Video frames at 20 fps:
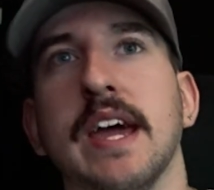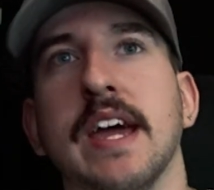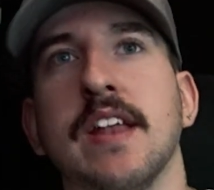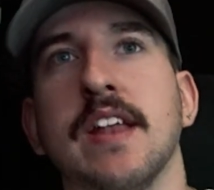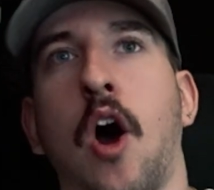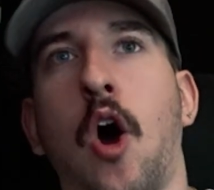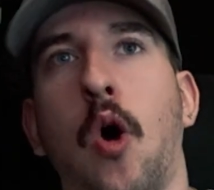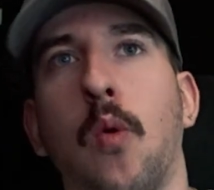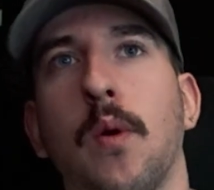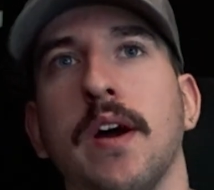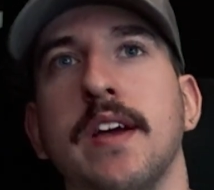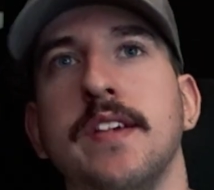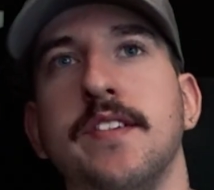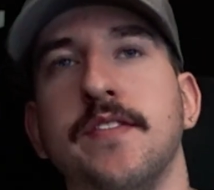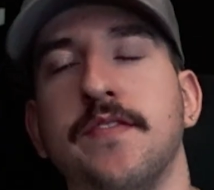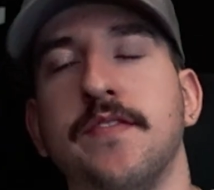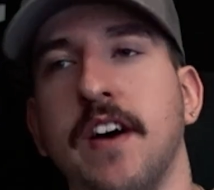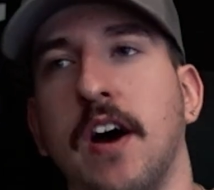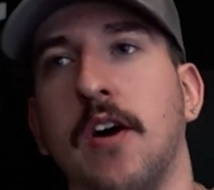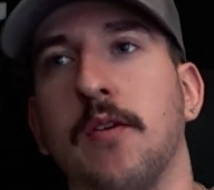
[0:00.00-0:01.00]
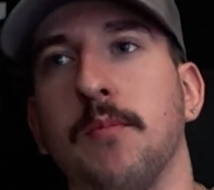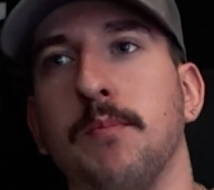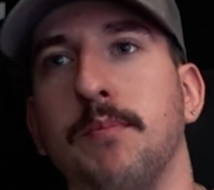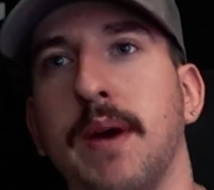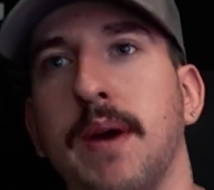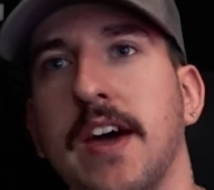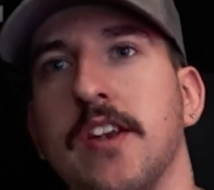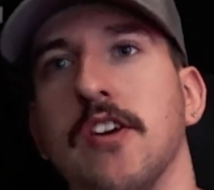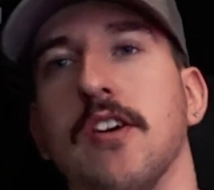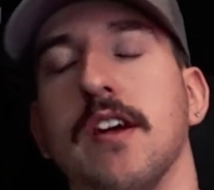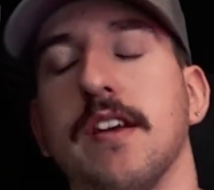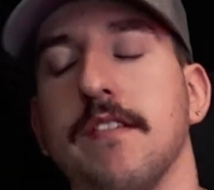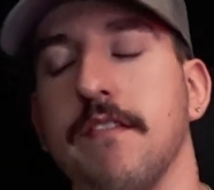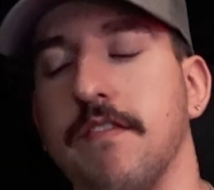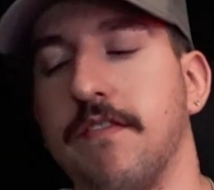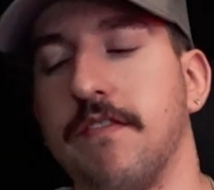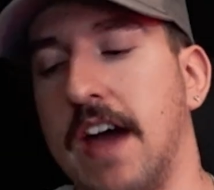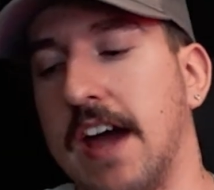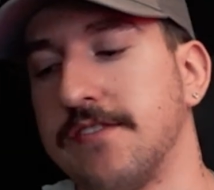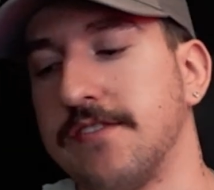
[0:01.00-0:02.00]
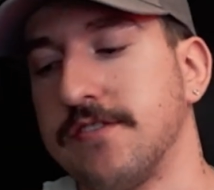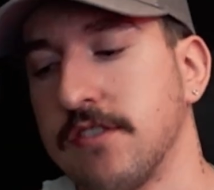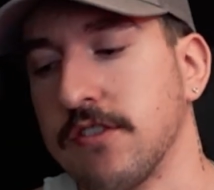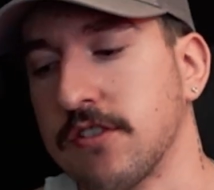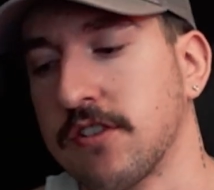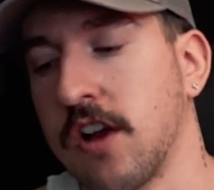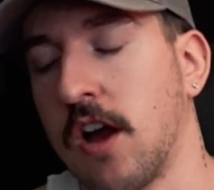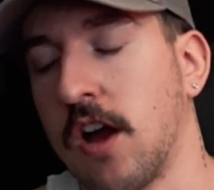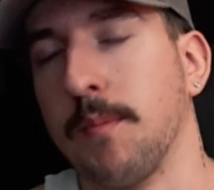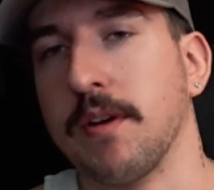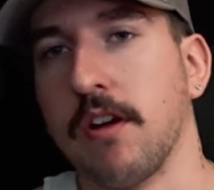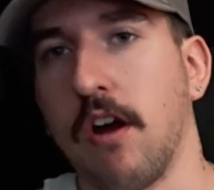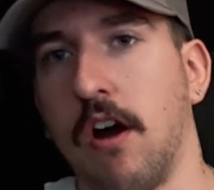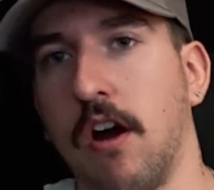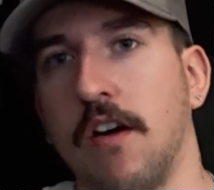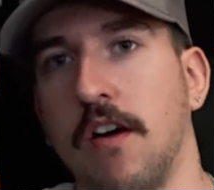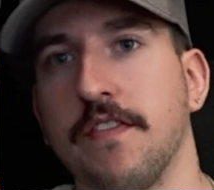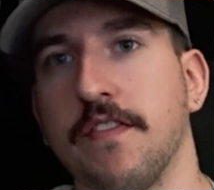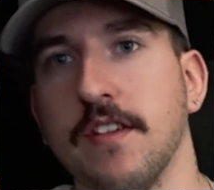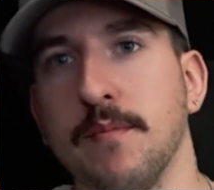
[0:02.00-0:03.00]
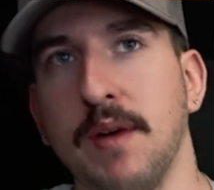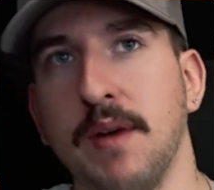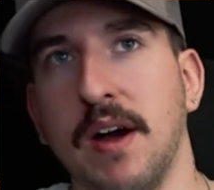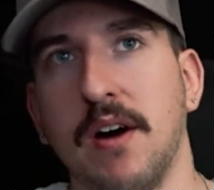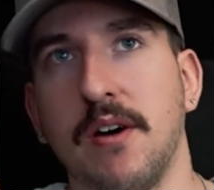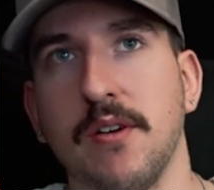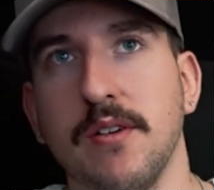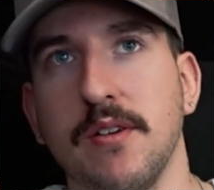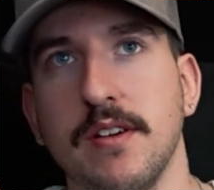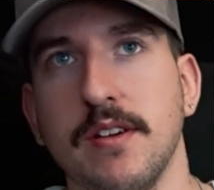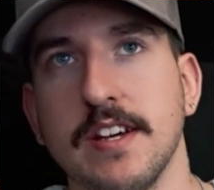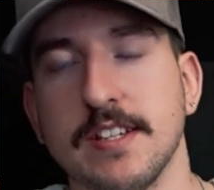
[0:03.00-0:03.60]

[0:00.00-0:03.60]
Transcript: it always felt better and faster coming off the belt.